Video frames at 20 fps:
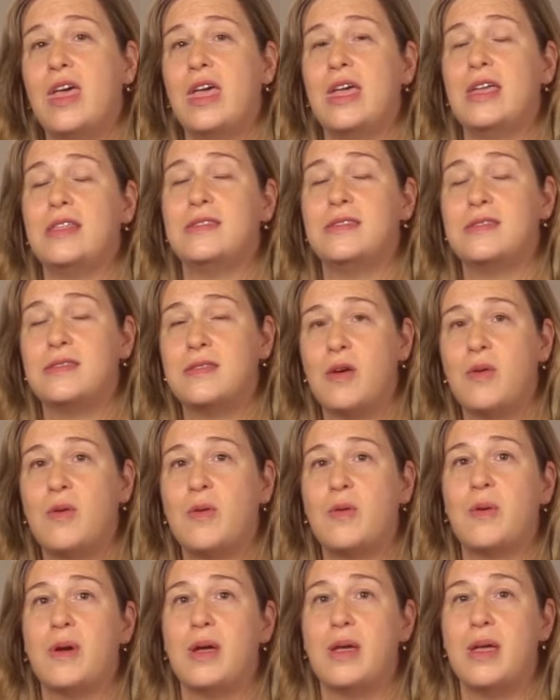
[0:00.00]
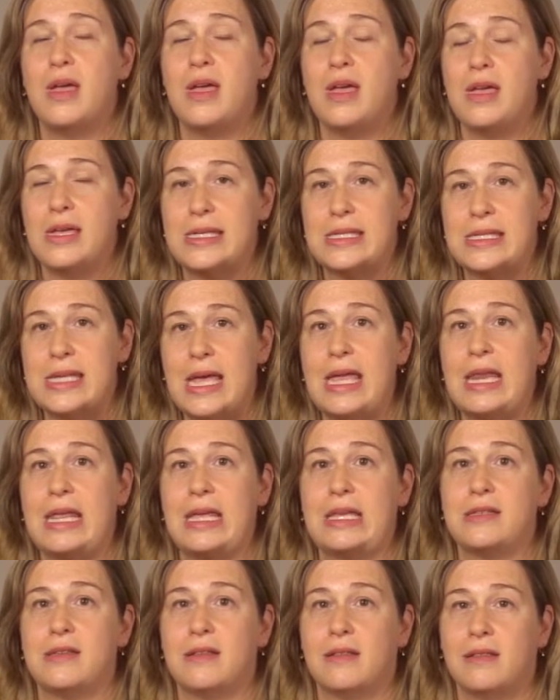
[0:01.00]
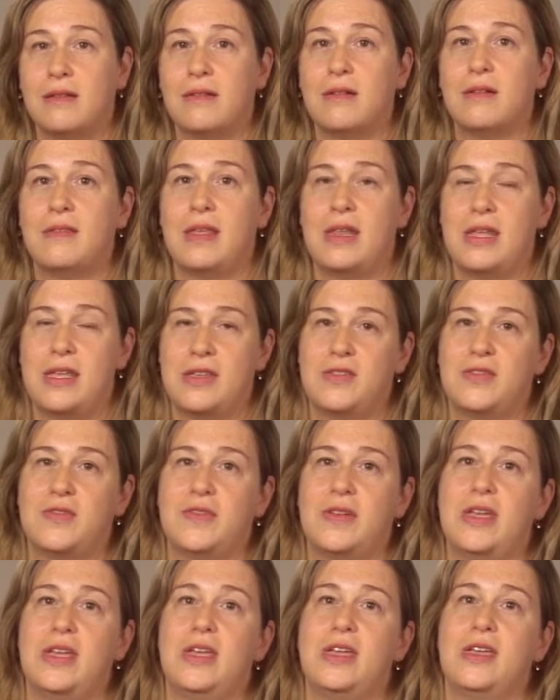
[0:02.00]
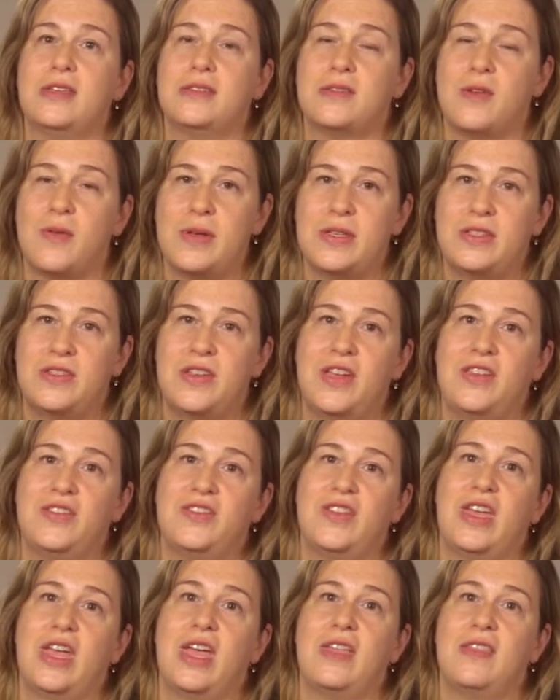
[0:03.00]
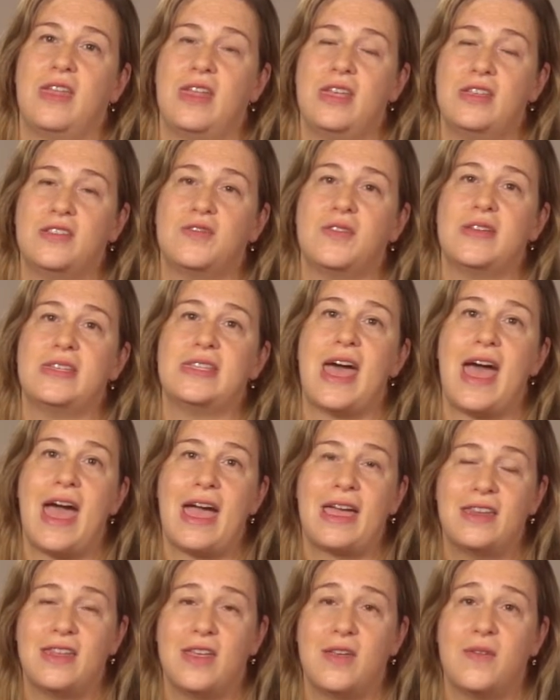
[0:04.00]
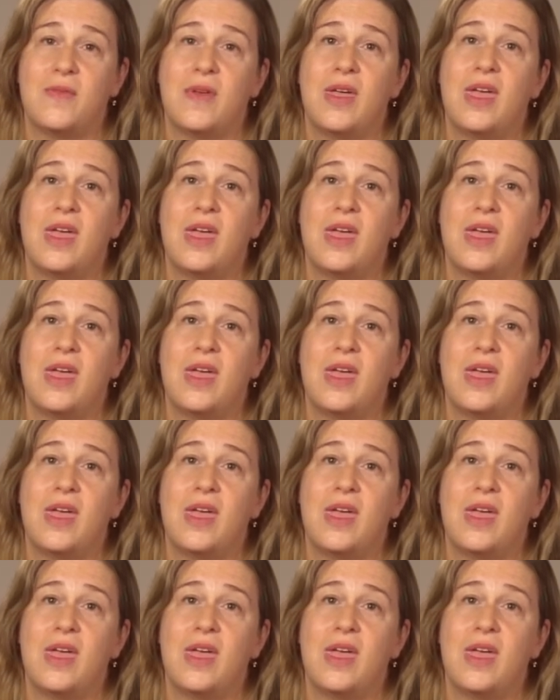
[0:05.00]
it's so exciting to learn that history is always changing and that history is active,